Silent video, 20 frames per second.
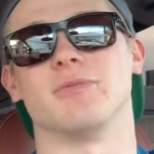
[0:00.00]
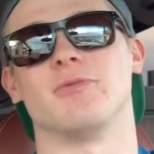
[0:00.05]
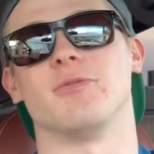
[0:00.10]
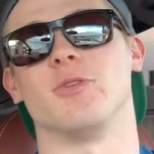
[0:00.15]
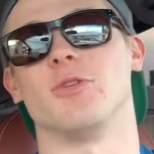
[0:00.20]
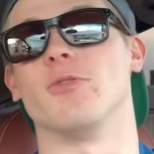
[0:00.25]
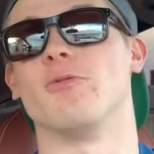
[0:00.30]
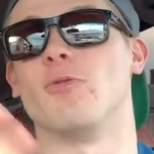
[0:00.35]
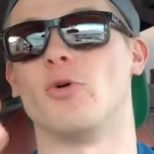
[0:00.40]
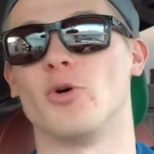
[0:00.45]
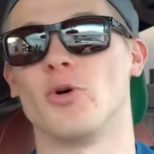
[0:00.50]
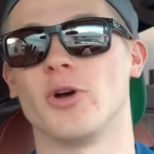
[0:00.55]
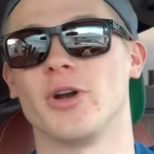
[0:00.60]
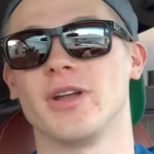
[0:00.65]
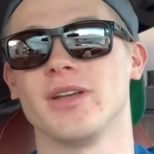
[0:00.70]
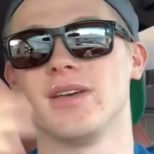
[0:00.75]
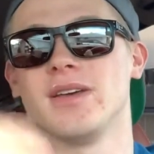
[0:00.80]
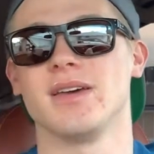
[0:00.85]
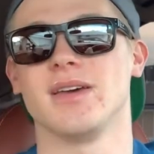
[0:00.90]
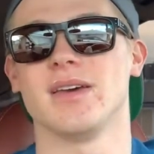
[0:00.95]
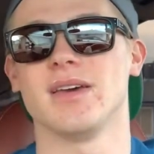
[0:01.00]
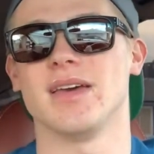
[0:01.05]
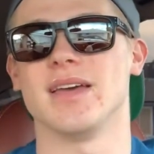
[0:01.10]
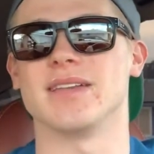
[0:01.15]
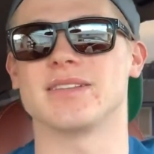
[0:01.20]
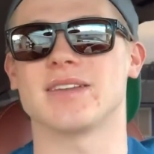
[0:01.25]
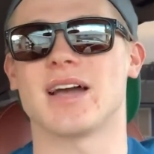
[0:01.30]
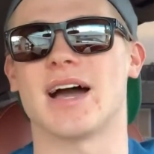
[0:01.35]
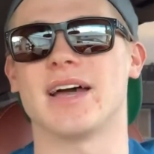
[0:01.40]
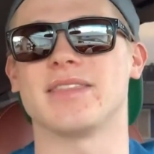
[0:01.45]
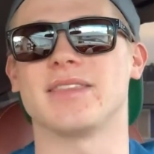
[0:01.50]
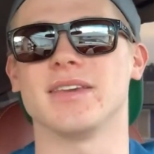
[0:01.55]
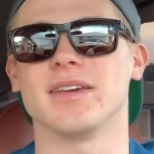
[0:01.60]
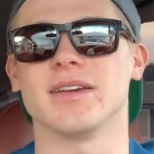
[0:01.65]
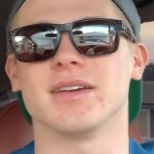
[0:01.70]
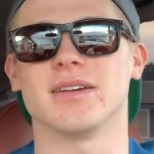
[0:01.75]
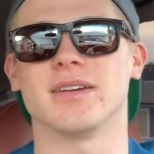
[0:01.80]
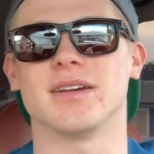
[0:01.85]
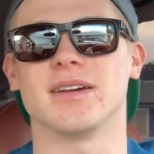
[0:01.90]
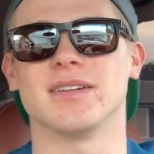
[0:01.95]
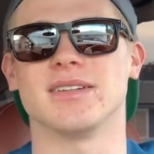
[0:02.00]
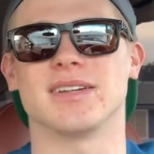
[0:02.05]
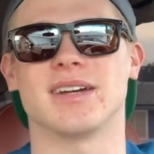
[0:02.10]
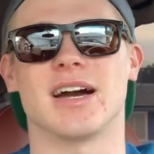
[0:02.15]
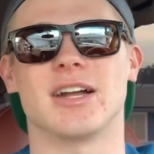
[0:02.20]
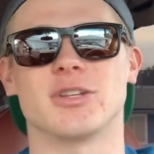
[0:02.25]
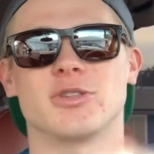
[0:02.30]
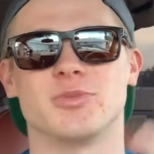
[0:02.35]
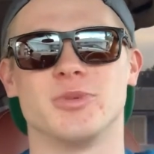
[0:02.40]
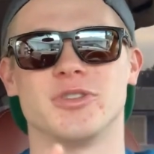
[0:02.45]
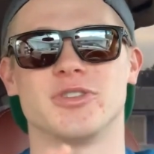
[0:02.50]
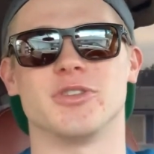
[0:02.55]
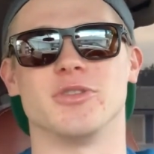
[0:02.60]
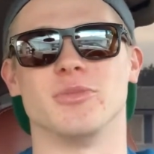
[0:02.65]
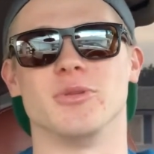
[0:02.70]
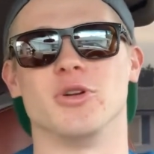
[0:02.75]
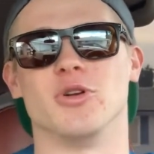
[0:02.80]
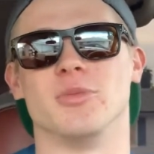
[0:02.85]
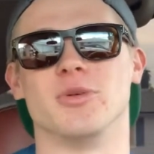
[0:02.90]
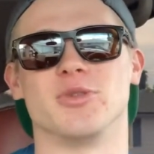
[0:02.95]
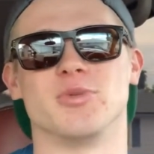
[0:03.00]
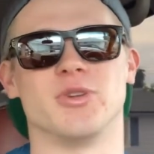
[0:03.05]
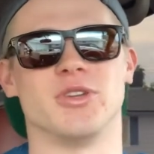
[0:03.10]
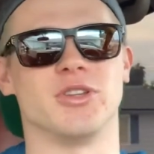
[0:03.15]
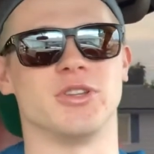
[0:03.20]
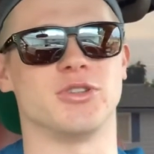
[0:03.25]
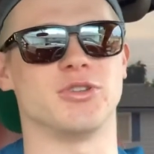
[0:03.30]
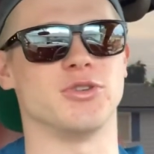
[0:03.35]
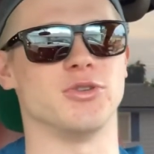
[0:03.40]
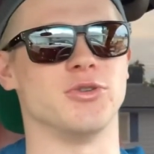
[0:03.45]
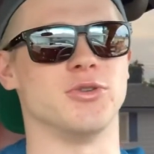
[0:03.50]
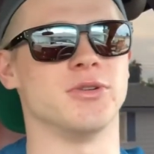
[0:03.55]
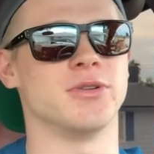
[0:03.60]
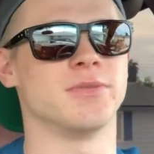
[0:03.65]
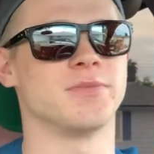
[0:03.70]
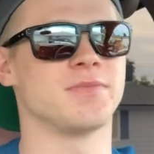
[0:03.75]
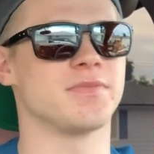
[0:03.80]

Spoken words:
for the Ford, I think it kind of splits the middle between the two.